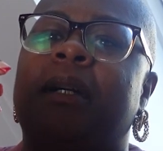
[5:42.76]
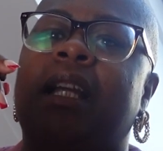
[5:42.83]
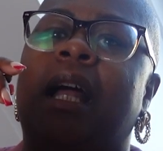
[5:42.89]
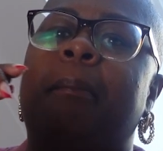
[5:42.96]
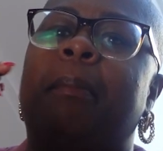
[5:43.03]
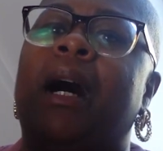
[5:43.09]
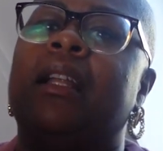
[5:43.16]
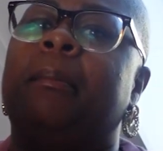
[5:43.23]
but
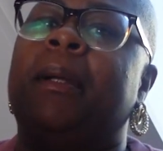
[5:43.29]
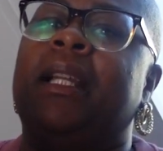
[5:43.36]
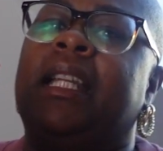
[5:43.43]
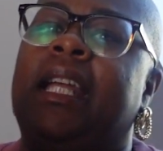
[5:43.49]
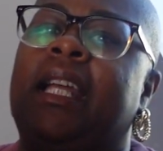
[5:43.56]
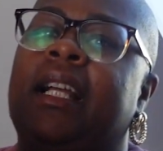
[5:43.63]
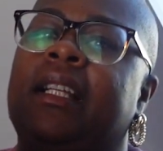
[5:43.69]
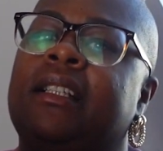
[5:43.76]
I bought a
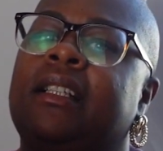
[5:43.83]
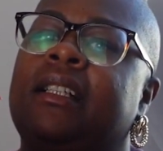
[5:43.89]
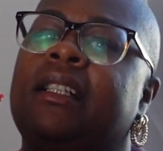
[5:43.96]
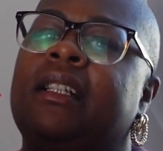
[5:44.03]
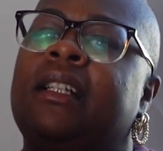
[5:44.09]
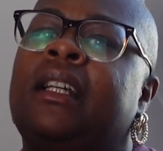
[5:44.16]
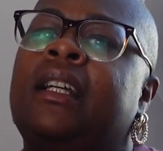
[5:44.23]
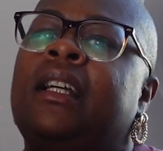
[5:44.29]

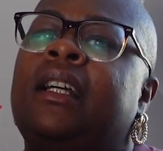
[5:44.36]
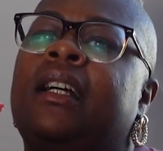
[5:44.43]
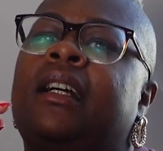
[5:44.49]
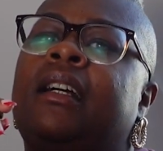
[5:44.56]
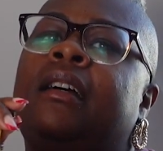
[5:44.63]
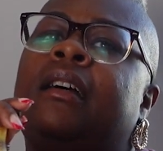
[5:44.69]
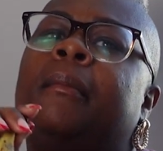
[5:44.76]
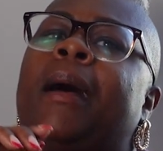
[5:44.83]
banana.
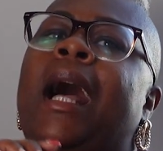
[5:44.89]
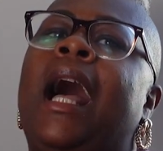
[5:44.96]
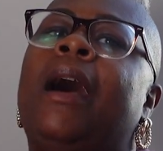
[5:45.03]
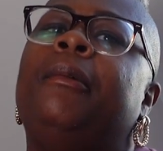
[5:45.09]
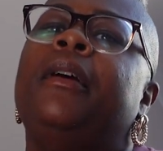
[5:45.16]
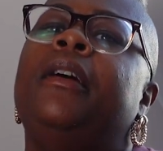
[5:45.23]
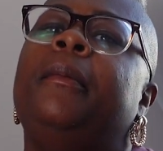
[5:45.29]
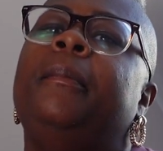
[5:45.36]

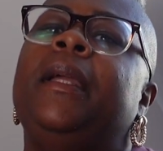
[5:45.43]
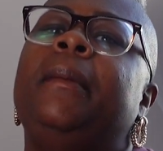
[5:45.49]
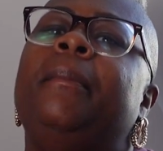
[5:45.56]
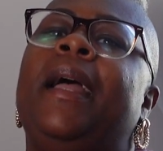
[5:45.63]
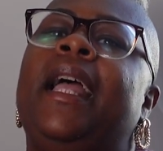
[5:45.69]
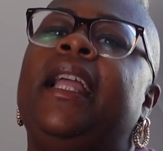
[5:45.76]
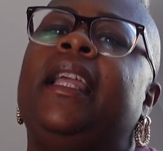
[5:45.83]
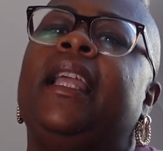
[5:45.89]
I will be
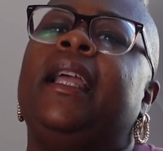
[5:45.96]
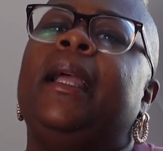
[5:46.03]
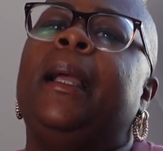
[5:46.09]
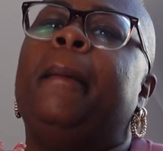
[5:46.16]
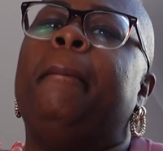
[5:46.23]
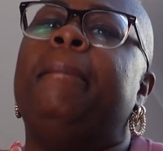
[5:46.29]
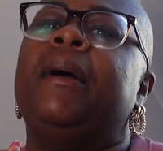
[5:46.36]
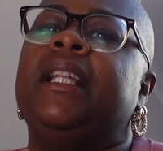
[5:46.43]

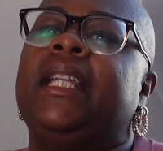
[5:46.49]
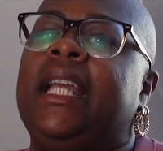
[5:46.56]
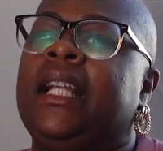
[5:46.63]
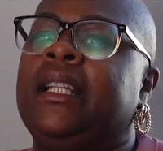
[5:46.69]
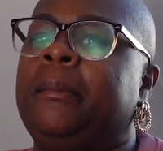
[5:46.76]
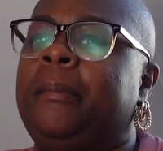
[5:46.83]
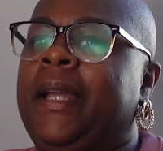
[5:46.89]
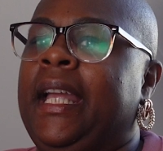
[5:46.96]
making
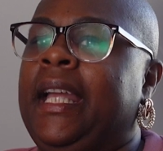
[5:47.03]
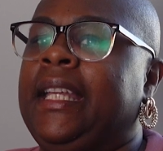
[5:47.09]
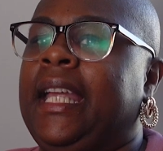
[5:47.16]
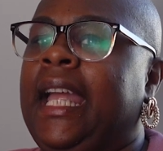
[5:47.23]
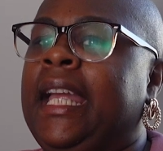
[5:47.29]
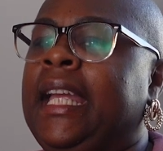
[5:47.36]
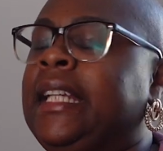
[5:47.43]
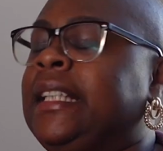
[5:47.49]
banana
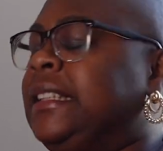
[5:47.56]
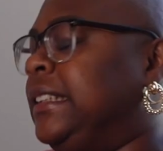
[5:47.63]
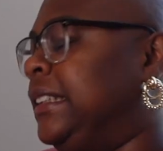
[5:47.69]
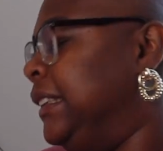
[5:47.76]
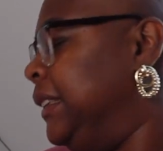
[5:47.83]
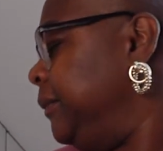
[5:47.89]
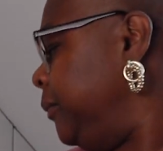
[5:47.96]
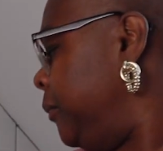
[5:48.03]

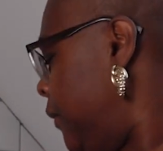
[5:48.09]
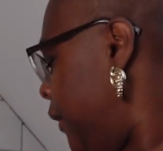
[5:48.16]
pancakes.